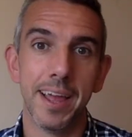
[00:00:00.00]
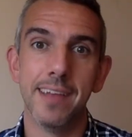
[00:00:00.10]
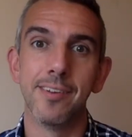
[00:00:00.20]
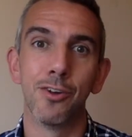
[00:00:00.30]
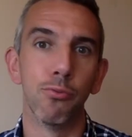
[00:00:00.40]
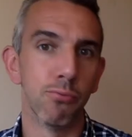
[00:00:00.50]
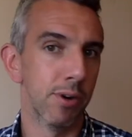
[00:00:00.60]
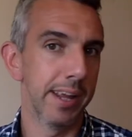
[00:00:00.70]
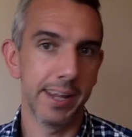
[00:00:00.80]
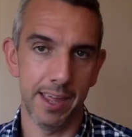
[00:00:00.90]
is a
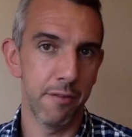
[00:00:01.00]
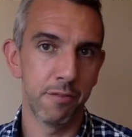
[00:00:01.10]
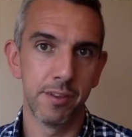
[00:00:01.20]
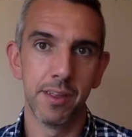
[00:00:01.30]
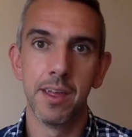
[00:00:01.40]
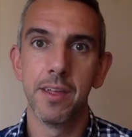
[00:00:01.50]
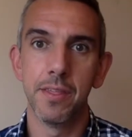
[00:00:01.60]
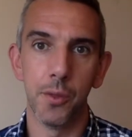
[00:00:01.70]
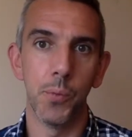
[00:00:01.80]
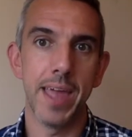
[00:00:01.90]
great gift
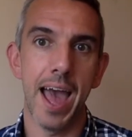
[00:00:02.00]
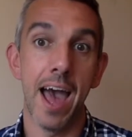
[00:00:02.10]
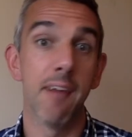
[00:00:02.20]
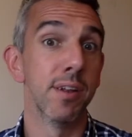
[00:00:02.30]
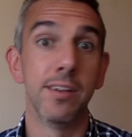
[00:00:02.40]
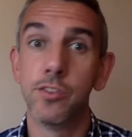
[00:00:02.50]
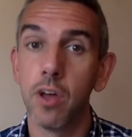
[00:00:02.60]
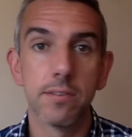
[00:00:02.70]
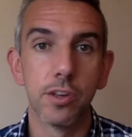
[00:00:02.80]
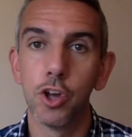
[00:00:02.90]
that we have, and it
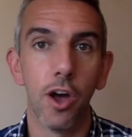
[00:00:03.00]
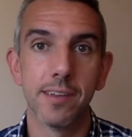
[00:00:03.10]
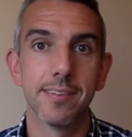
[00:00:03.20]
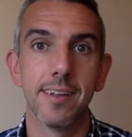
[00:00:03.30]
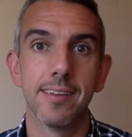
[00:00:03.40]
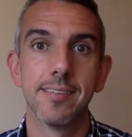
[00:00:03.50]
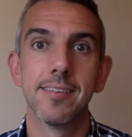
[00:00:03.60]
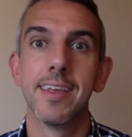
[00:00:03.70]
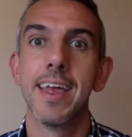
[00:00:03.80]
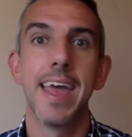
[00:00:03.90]
doesn't cost us
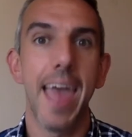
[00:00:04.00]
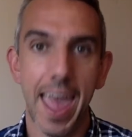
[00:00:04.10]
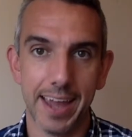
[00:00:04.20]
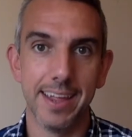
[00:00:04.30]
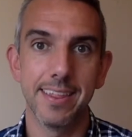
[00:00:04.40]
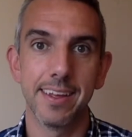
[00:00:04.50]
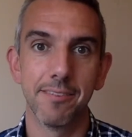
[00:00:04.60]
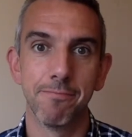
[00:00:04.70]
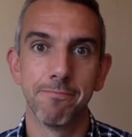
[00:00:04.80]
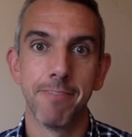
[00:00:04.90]
anything.
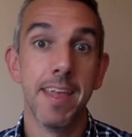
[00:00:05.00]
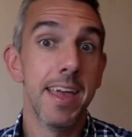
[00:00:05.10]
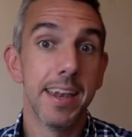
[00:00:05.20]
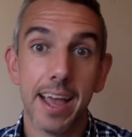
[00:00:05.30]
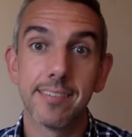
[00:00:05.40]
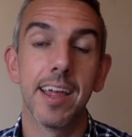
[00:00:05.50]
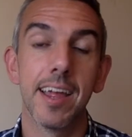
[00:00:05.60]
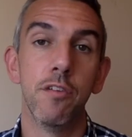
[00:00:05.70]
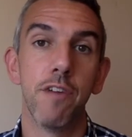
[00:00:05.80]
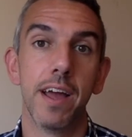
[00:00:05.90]
Next time you
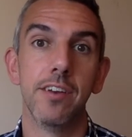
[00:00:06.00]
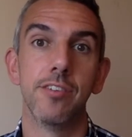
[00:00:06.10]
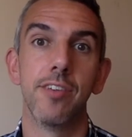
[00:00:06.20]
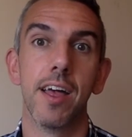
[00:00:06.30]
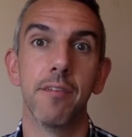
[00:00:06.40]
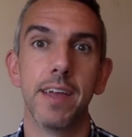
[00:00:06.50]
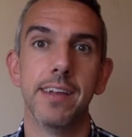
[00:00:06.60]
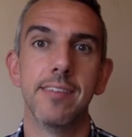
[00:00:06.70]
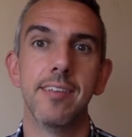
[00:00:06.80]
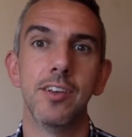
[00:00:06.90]
find yourself in a
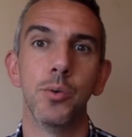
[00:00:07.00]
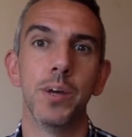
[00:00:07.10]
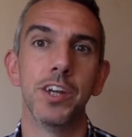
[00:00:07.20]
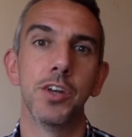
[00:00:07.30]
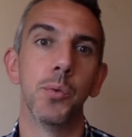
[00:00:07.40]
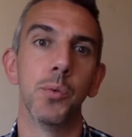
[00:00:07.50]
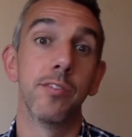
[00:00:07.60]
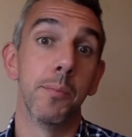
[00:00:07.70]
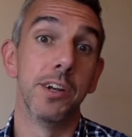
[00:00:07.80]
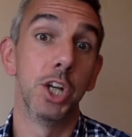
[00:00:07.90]
situation where
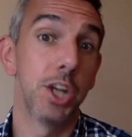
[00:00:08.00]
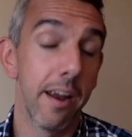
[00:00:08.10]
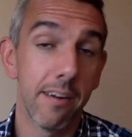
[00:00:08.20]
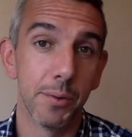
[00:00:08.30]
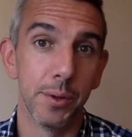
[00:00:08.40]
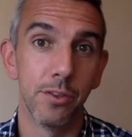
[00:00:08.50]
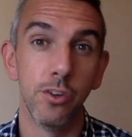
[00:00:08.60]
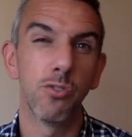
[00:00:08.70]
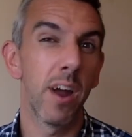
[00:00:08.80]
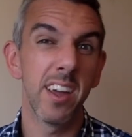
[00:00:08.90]
someone is sharing with you,
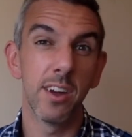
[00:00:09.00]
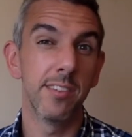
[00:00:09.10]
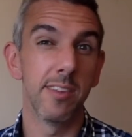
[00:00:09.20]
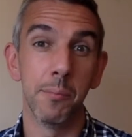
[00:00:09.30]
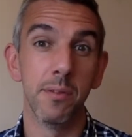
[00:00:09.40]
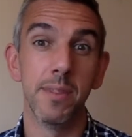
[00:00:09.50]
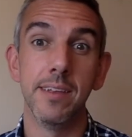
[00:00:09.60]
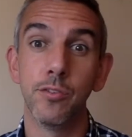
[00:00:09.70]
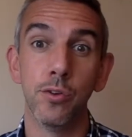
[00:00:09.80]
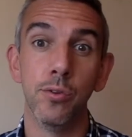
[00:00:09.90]
try out some of these
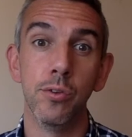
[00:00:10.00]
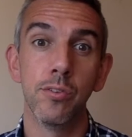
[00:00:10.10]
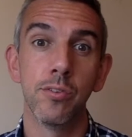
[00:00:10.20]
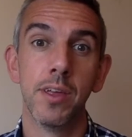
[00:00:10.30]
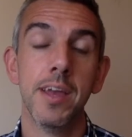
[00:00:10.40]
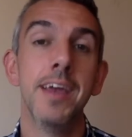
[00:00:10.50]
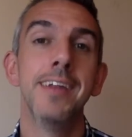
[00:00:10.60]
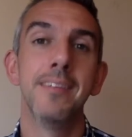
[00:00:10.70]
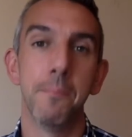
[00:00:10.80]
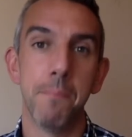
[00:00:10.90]
tools
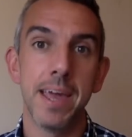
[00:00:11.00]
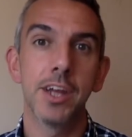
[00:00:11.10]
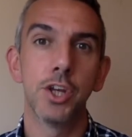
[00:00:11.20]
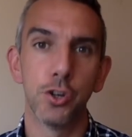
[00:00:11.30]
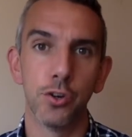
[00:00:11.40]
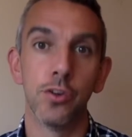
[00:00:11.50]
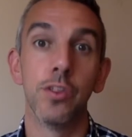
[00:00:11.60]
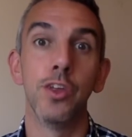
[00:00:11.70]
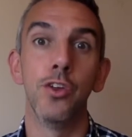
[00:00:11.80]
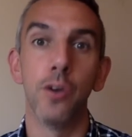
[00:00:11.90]
to make sure
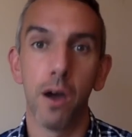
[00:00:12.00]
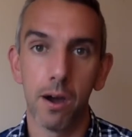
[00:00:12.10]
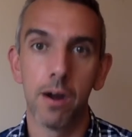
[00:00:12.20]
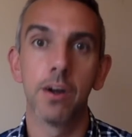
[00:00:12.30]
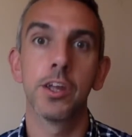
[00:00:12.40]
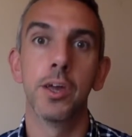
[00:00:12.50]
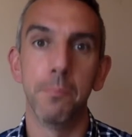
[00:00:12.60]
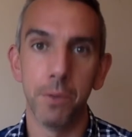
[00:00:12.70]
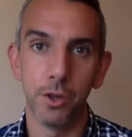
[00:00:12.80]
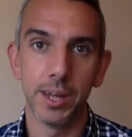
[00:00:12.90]
that you are
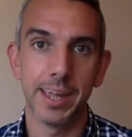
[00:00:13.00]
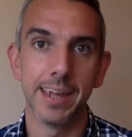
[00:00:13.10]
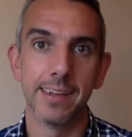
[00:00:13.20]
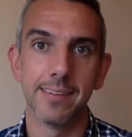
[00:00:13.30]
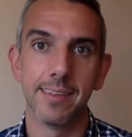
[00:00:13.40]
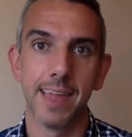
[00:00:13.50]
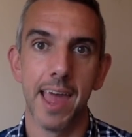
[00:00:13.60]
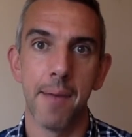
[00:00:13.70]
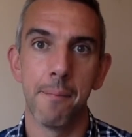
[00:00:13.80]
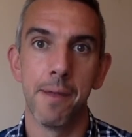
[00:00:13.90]
communicating to
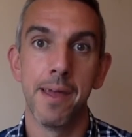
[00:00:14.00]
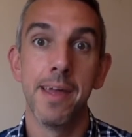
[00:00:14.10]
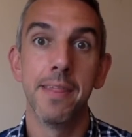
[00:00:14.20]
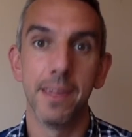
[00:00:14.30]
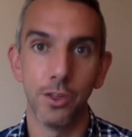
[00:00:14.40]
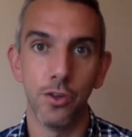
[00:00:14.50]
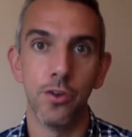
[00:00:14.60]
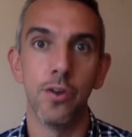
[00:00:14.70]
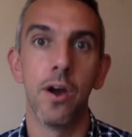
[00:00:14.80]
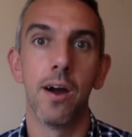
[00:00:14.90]
them that
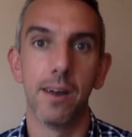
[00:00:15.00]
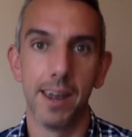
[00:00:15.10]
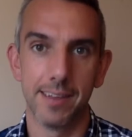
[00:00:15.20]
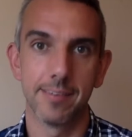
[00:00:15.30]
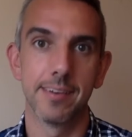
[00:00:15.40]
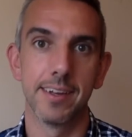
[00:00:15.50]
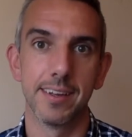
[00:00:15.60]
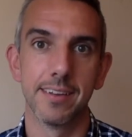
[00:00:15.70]
you are listening.